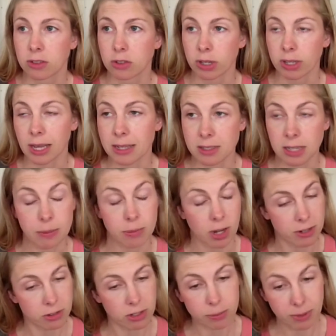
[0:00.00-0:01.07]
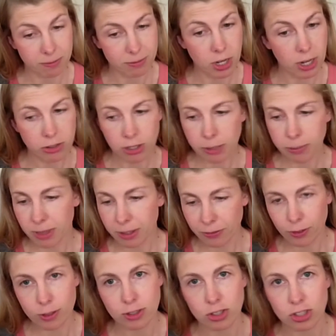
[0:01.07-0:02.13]
during that time, not during
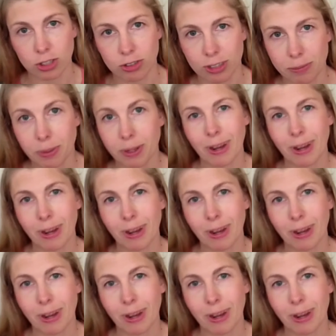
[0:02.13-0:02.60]
the first children,